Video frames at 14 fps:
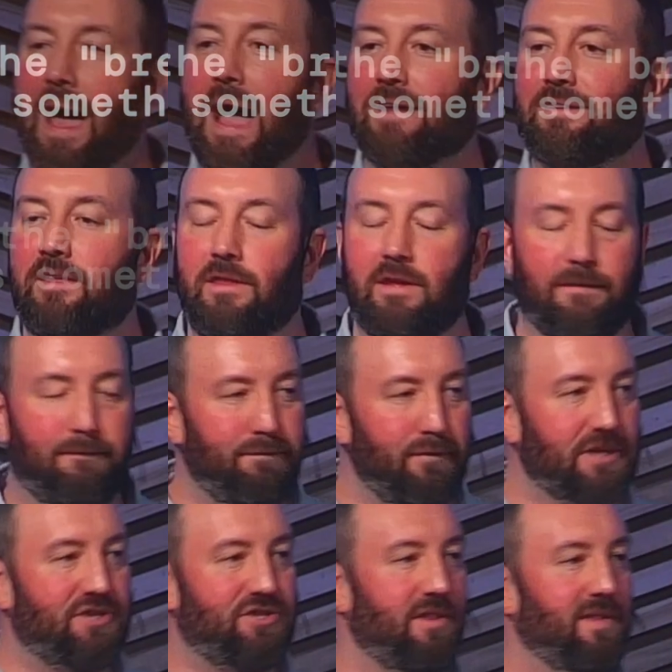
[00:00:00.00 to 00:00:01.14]
back to the
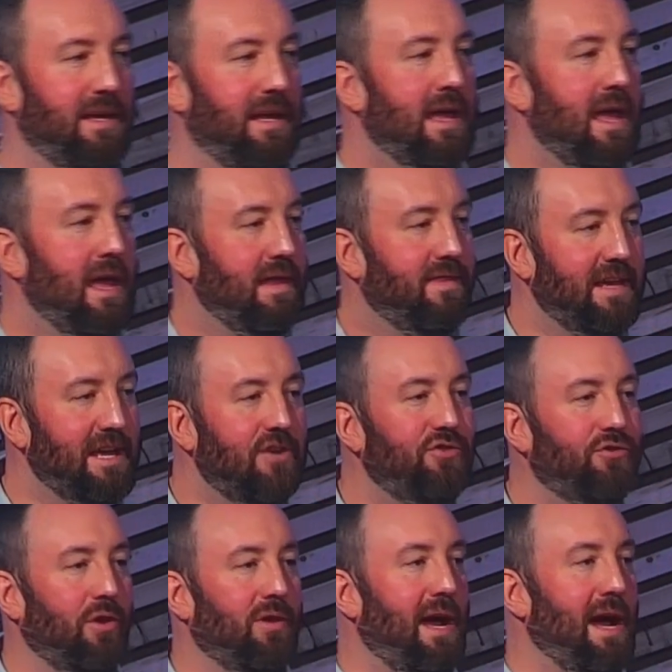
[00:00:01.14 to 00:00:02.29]
affliction the
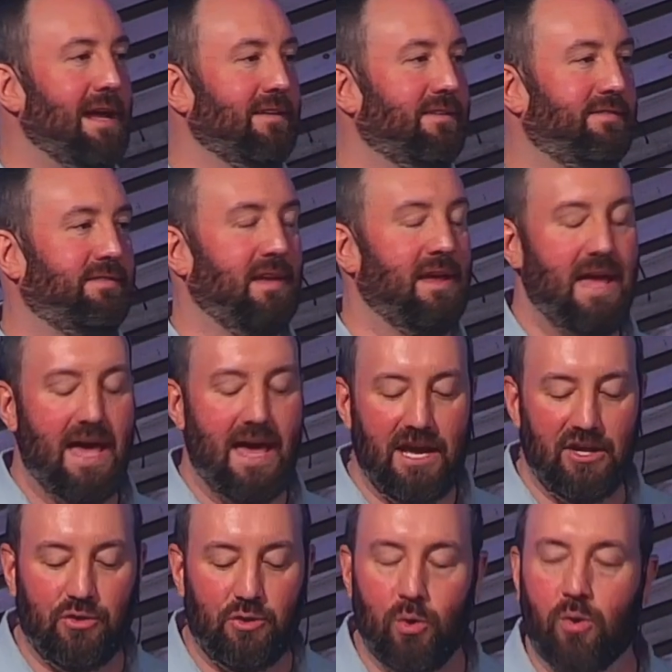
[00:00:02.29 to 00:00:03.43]
Israelites had
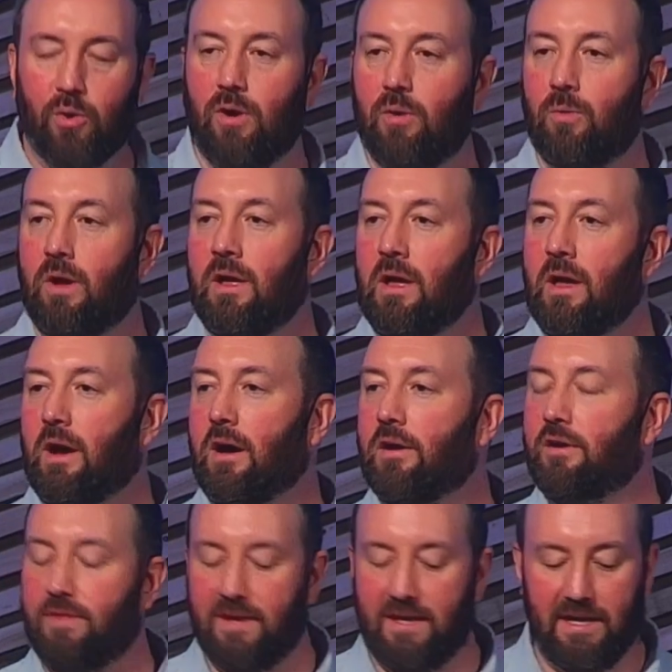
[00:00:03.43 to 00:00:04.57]
endured
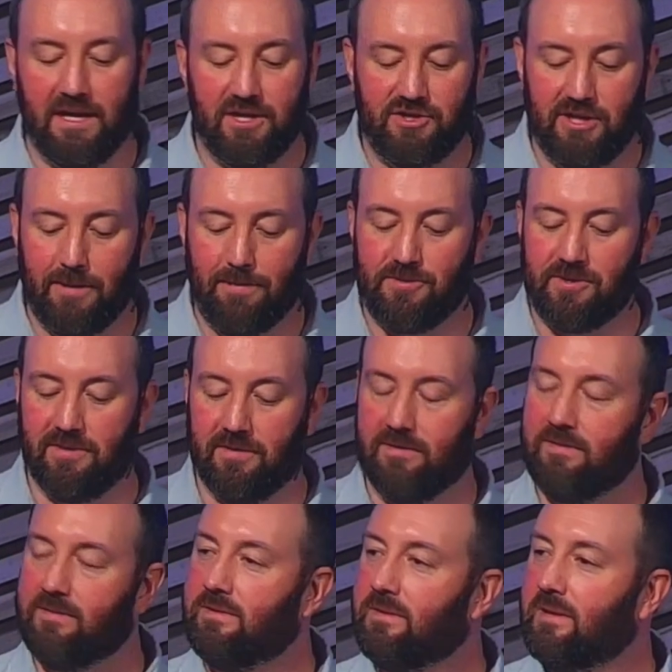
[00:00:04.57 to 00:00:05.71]
under the
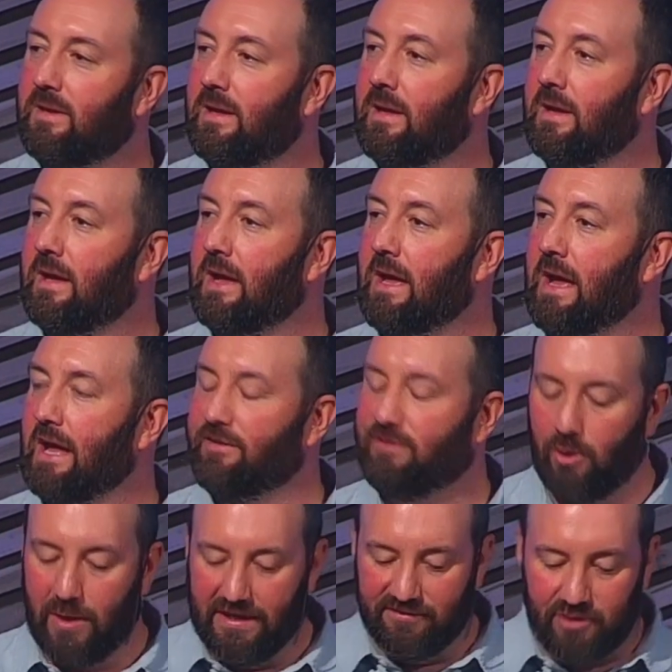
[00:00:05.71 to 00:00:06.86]
Egyptians. And
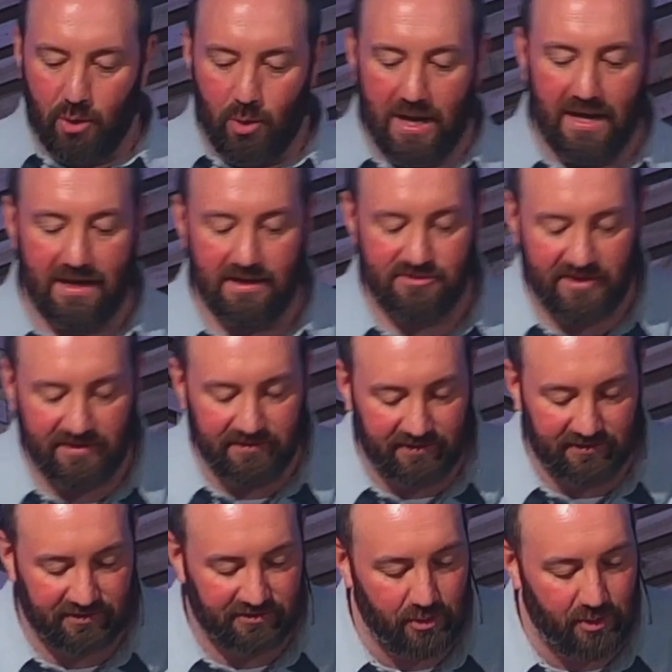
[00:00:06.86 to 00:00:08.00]
so
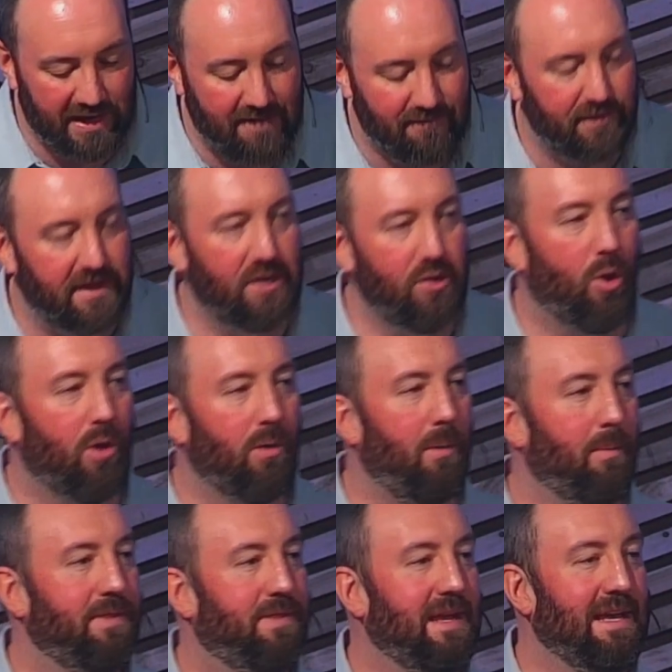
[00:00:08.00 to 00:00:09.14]
Jesus is doing everything
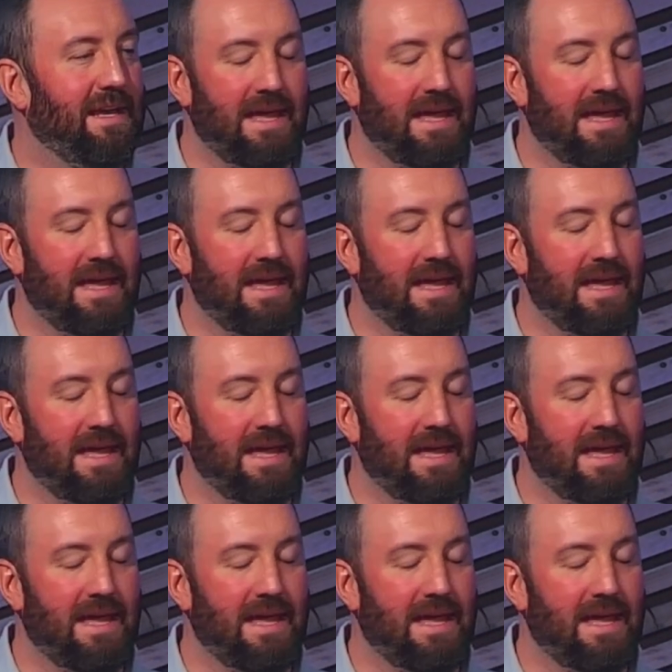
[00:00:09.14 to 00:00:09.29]
normal, but then